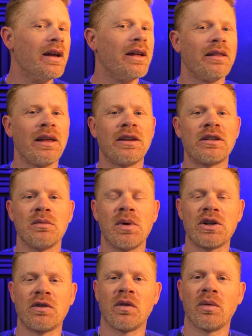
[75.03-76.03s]
Thanks so
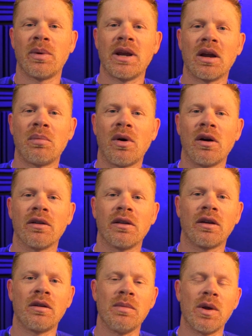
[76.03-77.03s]
much for being a part of the
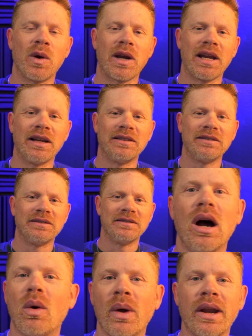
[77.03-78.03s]
community.
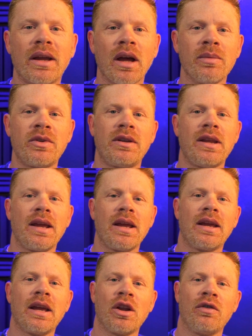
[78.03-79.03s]
When it comes to taking
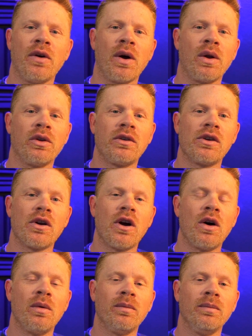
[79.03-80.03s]
killer photos of your
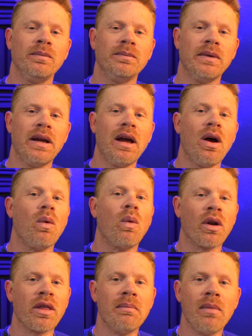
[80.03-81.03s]
home, one
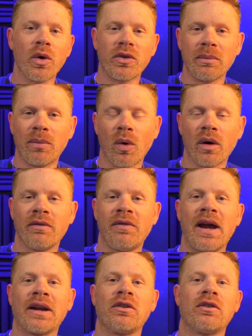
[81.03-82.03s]
of the most important
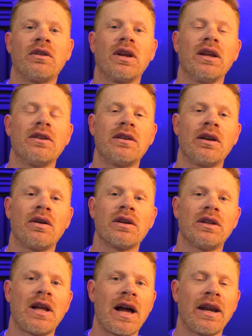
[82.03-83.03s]
factors to consider is
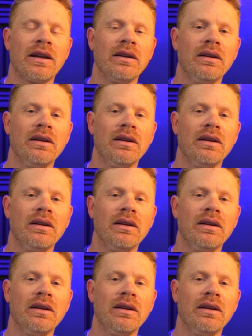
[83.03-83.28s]
lighting.